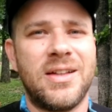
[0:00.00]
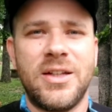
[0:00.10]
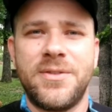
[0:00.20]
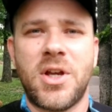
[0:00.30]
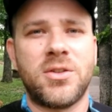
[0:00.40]

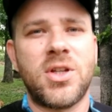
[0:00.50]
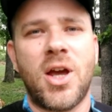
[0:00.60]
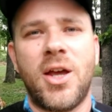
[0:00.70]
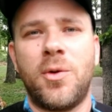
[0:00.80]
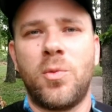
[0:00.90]
lives
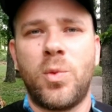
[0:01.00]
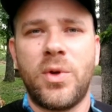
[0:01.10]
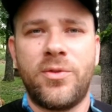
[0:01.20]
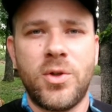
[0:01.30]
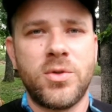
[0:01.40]
outside,
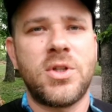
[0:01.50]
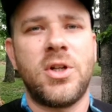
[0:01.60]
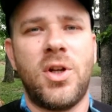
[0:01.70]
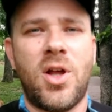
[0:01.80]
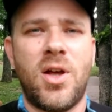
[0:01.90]
we've used it
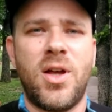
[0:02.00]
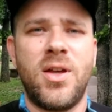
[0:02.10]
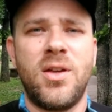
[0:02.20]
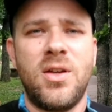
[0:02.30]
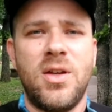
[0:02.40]
a lot,